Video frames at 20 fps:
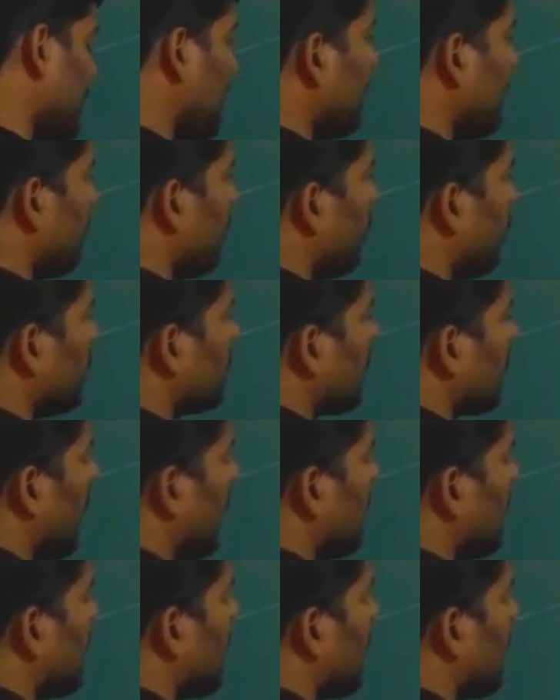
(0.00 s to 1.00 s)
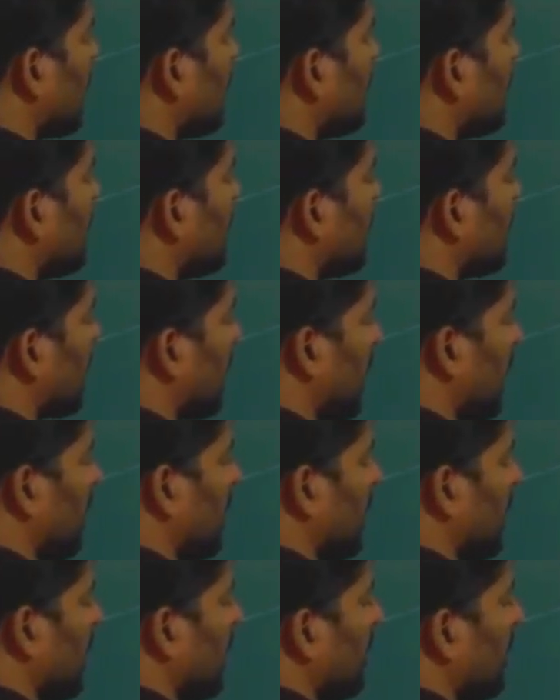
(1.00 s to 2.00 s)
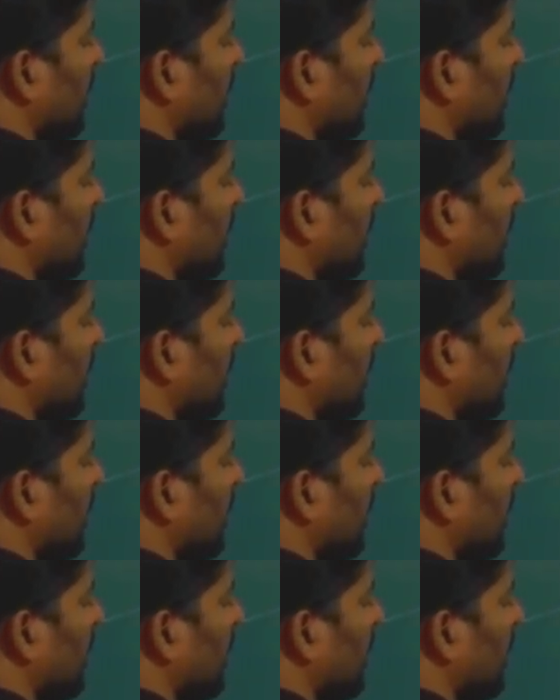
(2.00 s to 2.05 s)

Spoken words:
in both IR and Raman.